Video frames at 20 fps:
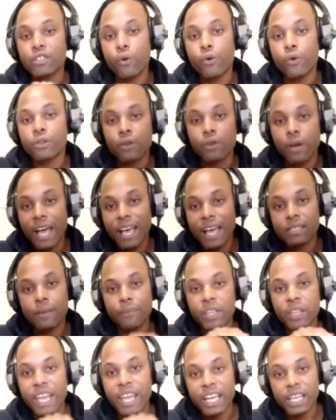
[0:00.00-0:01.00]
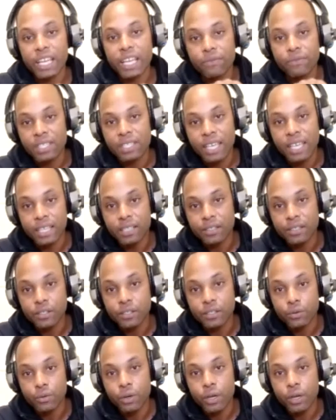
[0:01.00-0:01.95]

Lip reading: always going to have something negative to say to you.